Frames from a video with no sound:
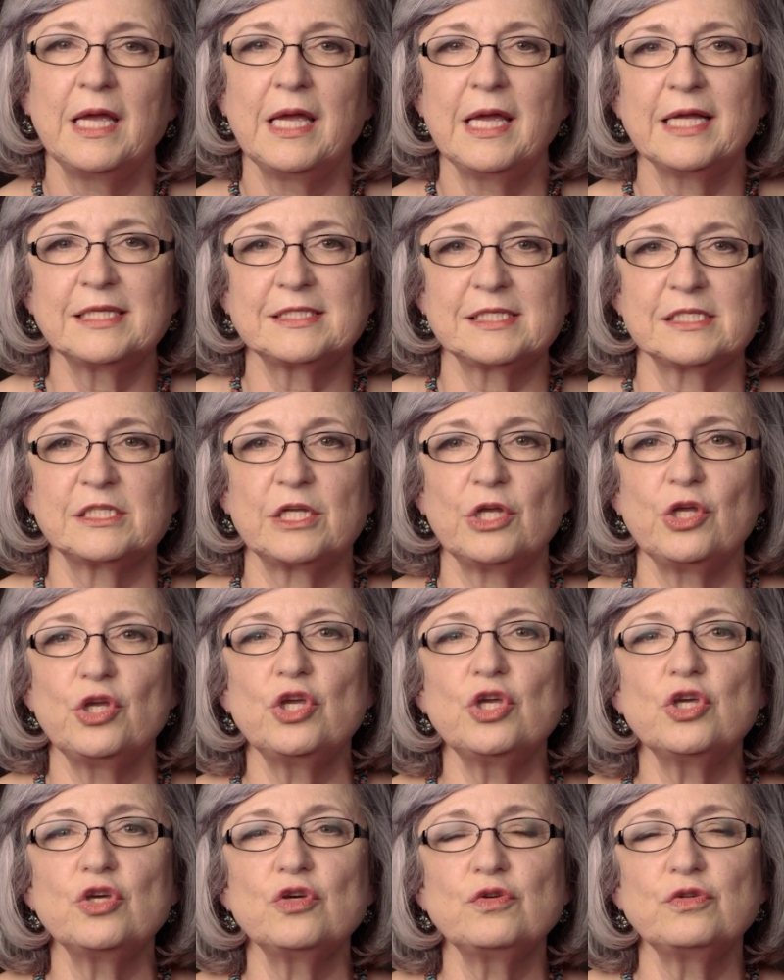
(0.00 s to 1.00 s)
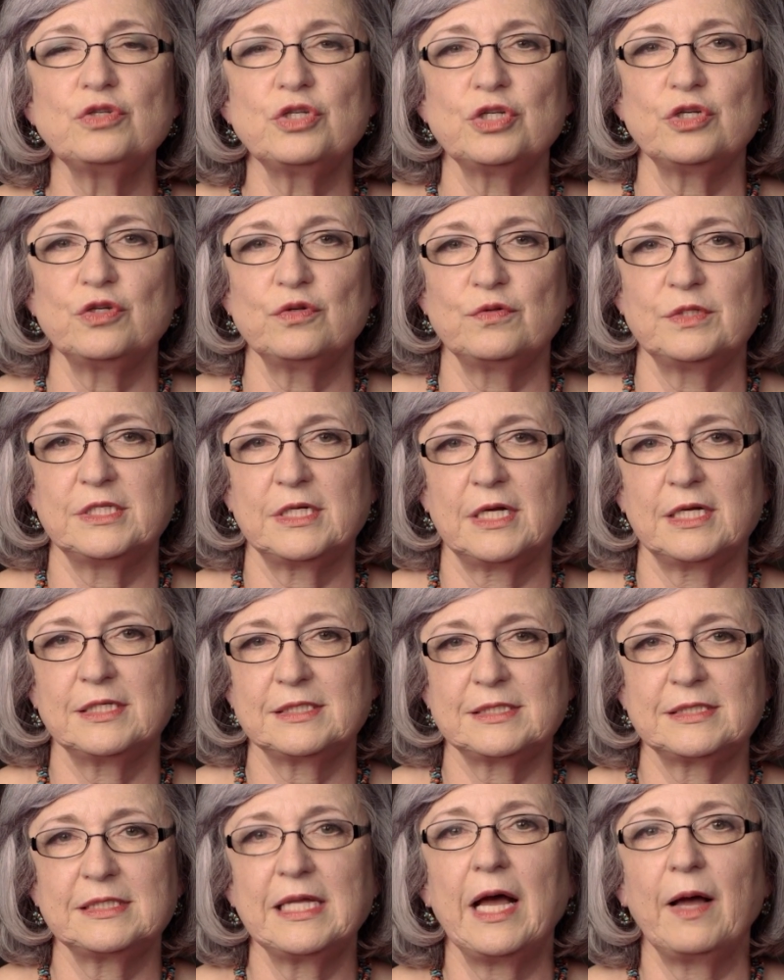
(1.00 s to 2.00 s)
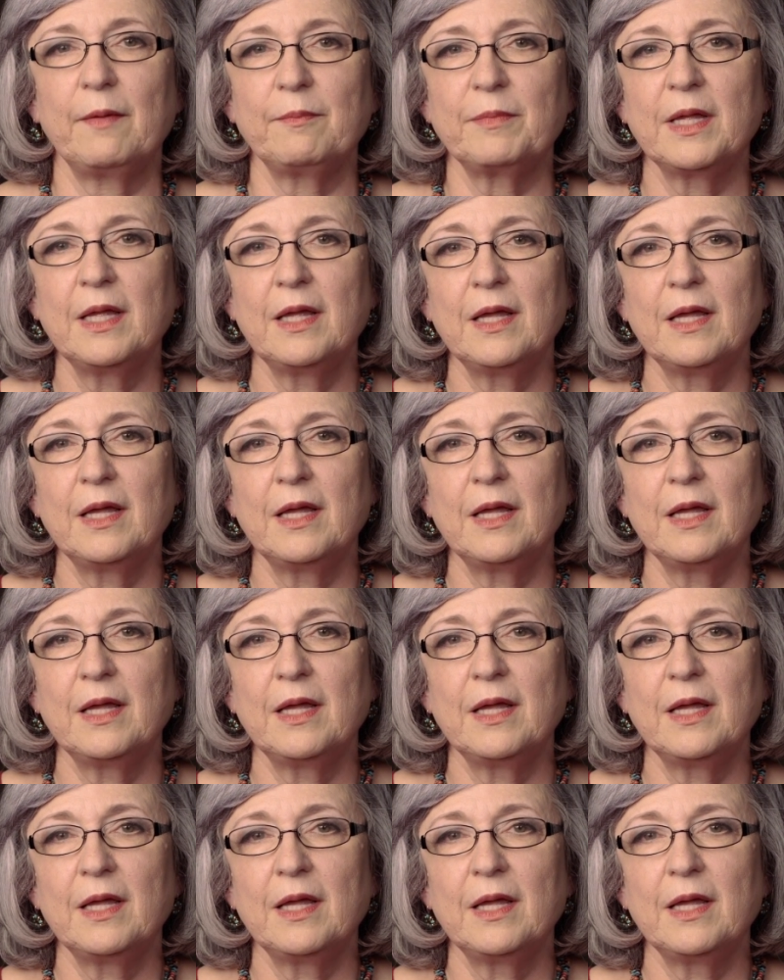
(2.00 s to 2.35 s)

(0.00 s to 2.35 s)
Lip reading: it's this huge, huge step.